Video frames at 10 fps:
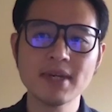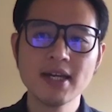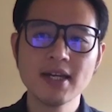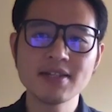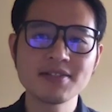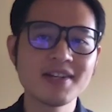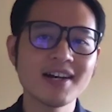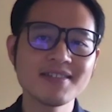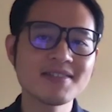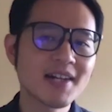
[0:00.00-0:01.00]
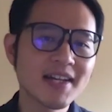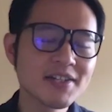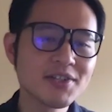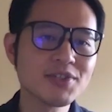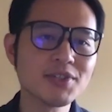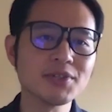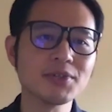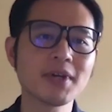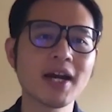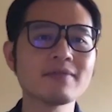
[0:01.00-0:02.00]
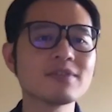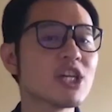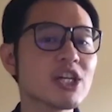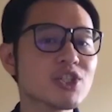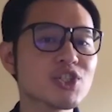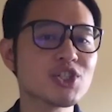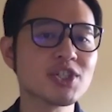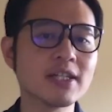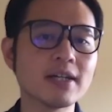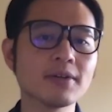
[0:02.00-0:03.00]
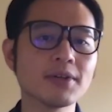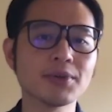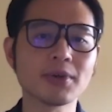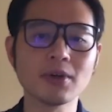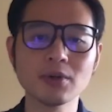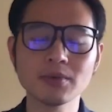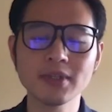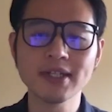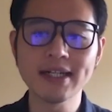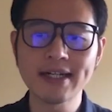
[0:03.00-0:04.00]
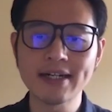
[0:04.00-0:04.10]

is not designed to kind of change, your own